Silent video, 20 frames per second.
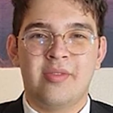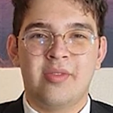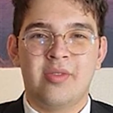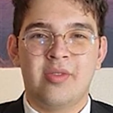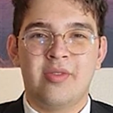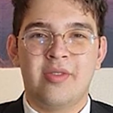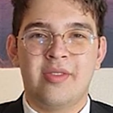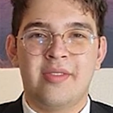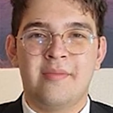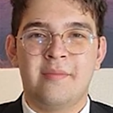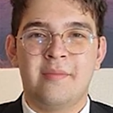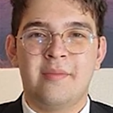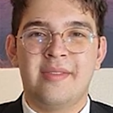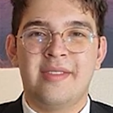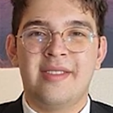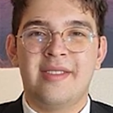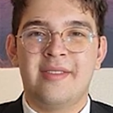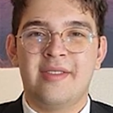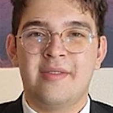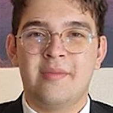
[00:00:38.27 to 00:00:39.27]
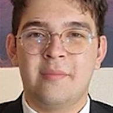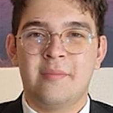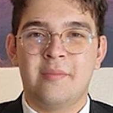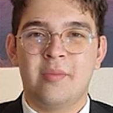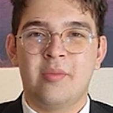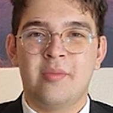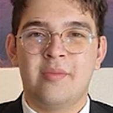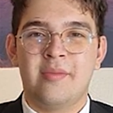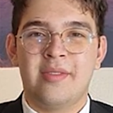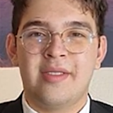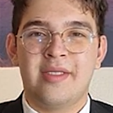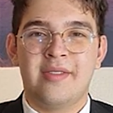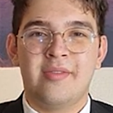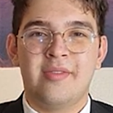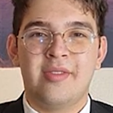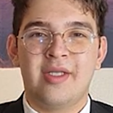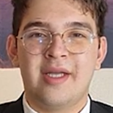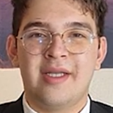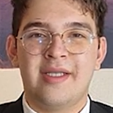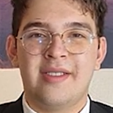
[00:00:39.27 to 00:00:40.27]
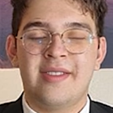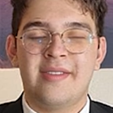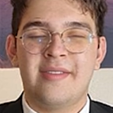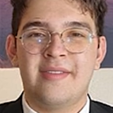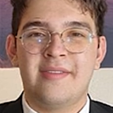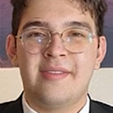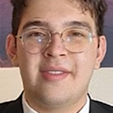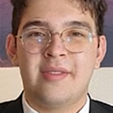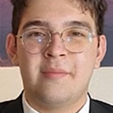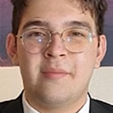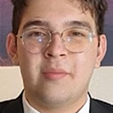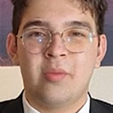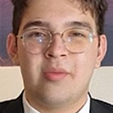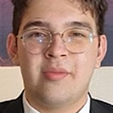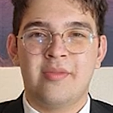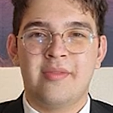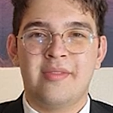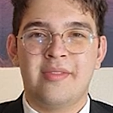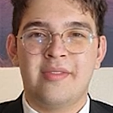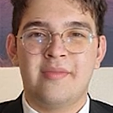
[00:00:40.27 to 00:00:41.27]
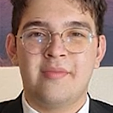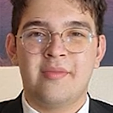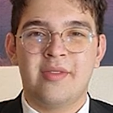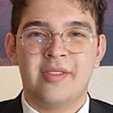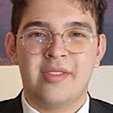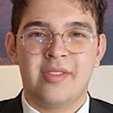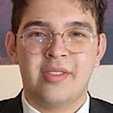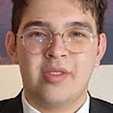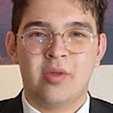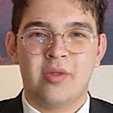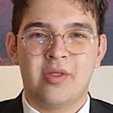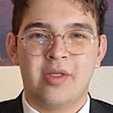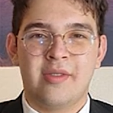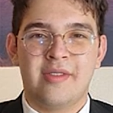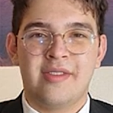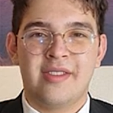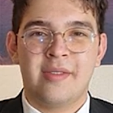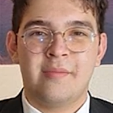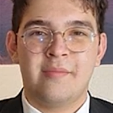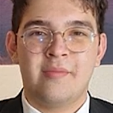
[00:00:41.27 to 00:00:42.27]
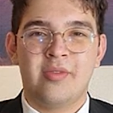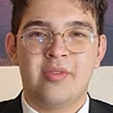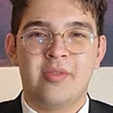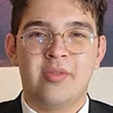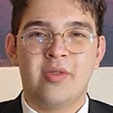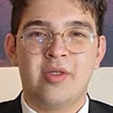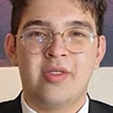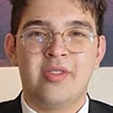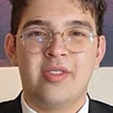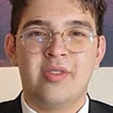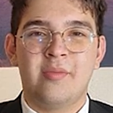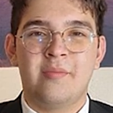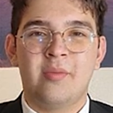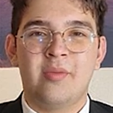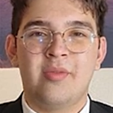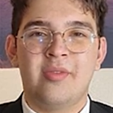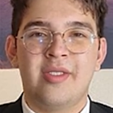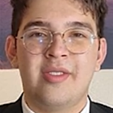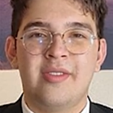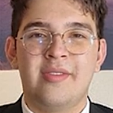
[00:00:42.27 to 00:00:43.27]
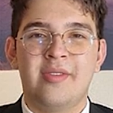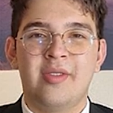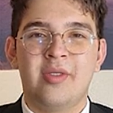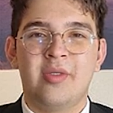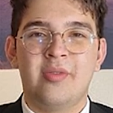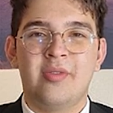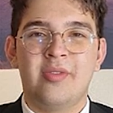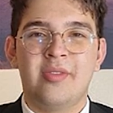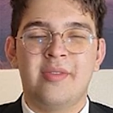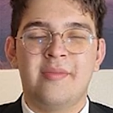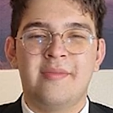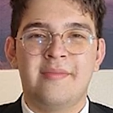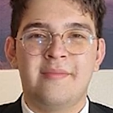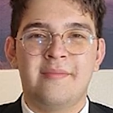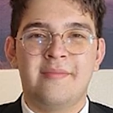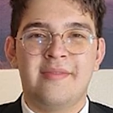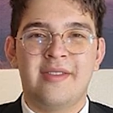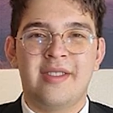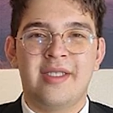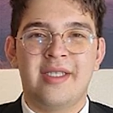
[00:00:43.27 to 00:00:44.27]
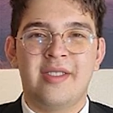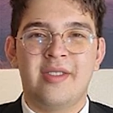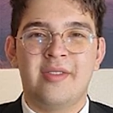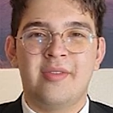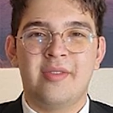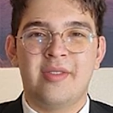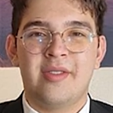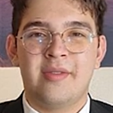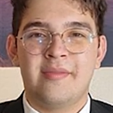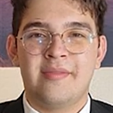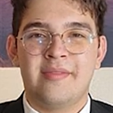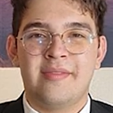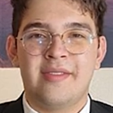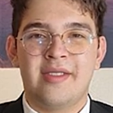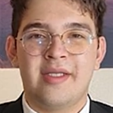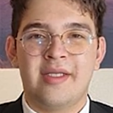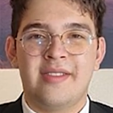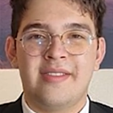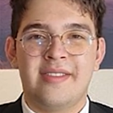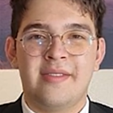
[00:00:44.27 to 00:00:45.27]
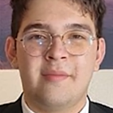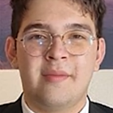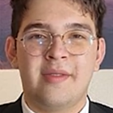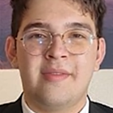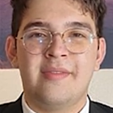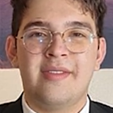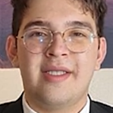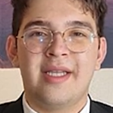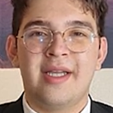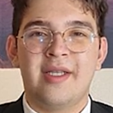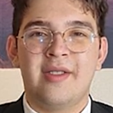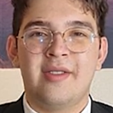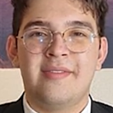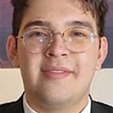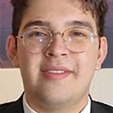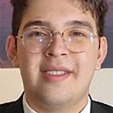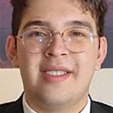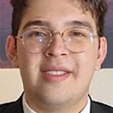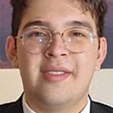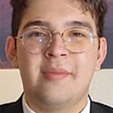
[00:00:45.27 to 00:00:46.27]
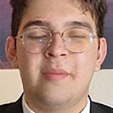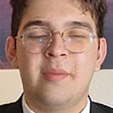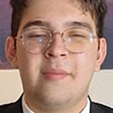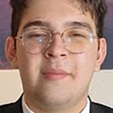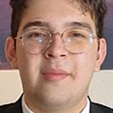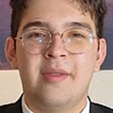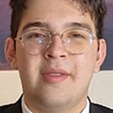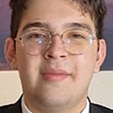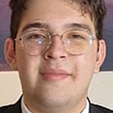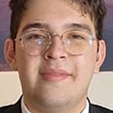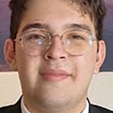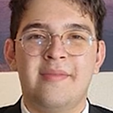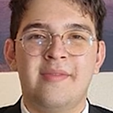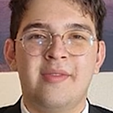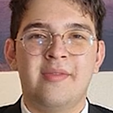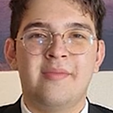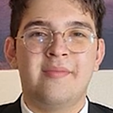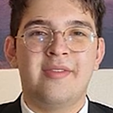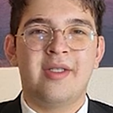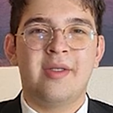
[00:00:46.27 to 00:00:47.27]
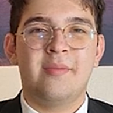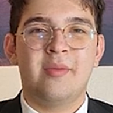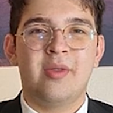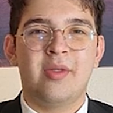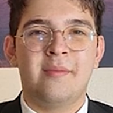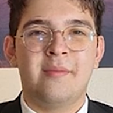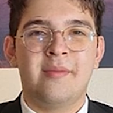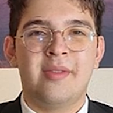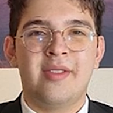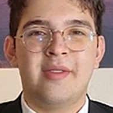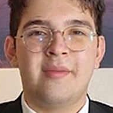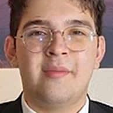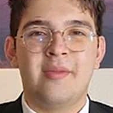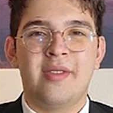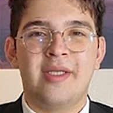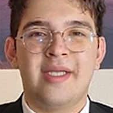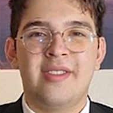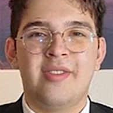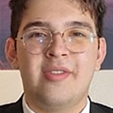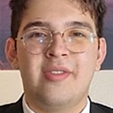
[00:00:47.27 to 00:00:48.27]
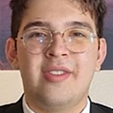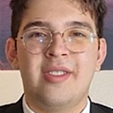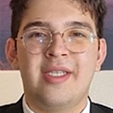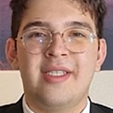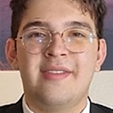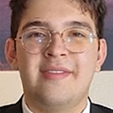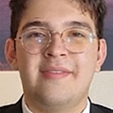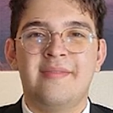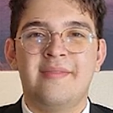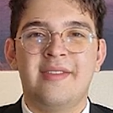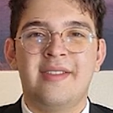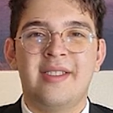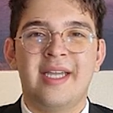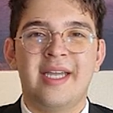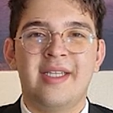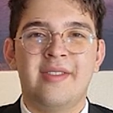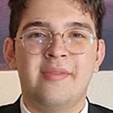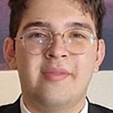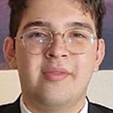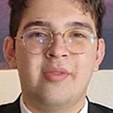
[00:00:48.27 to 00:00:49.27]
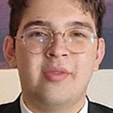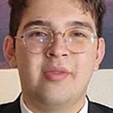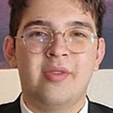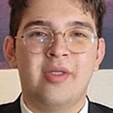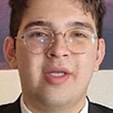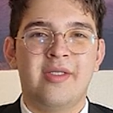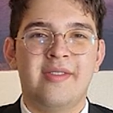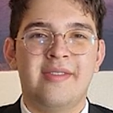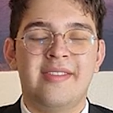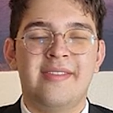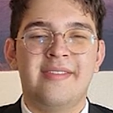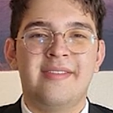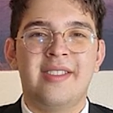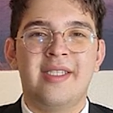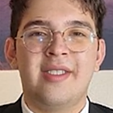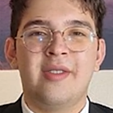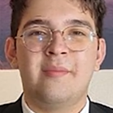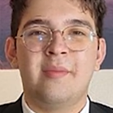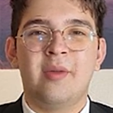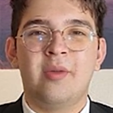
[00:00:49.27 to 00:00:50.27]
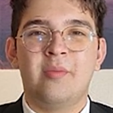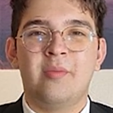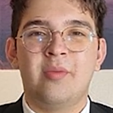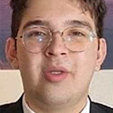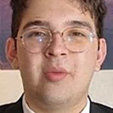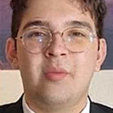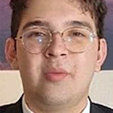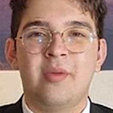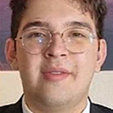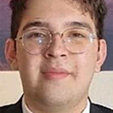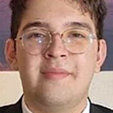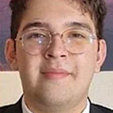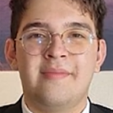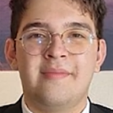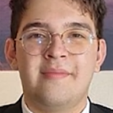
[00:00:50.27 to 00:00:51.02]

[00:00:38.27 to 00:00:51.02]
During the meeting, both leaders highlighted the importance of the historical infrastructure projects launched, including the Serhetabat-Herat gas pipeline, fiber optic communication line, and the Turghundi-Sanobar Railway.